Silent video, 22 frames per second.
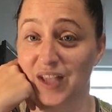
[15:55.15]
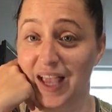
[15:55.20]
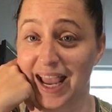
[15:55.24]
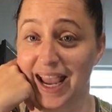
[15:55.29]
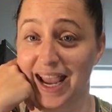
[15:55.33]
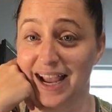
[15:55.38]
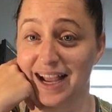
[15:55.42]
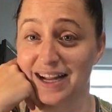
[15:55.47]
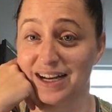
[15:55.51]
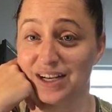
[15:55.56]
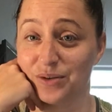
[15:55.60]

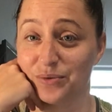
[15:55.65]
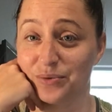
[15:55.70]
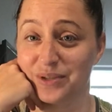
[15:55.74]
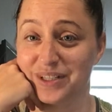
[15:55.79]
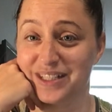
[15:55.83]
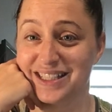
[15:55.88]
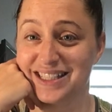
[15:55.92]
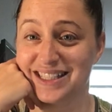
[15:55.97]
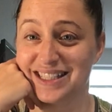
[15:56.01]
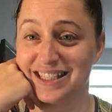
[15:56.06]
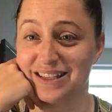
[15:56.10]
and
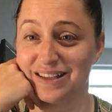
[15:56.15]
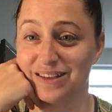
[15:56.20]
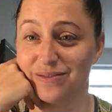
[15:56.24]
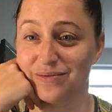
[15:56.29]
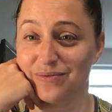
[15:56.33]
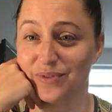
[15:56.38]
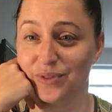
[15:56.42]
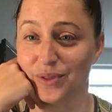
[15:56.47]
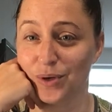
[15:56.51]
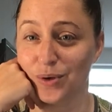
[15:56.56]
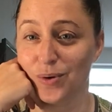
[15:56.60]
receive
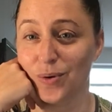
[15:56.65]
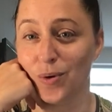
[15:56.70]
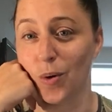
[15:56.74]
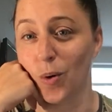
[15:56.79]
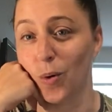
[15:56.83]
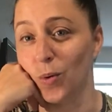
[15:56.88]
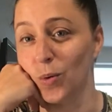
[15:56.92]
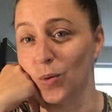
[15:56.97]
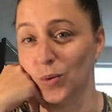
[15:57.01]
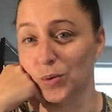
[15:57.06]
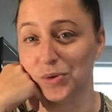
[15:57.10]
the
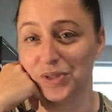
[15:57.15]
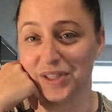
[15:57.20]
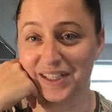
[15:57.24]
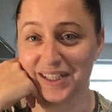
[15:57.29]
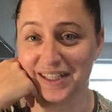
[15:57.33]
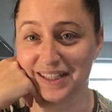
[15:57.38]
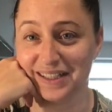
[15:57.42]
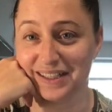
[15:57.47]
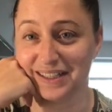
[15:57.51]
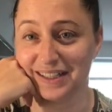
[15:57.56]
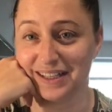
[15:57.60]

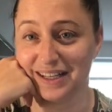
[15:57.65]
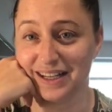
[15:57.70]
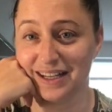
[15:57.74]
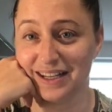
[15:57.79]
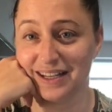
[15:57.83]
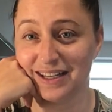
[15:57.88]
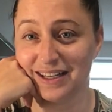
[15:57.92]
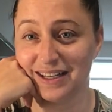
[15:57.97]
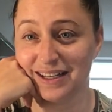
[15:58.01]
golden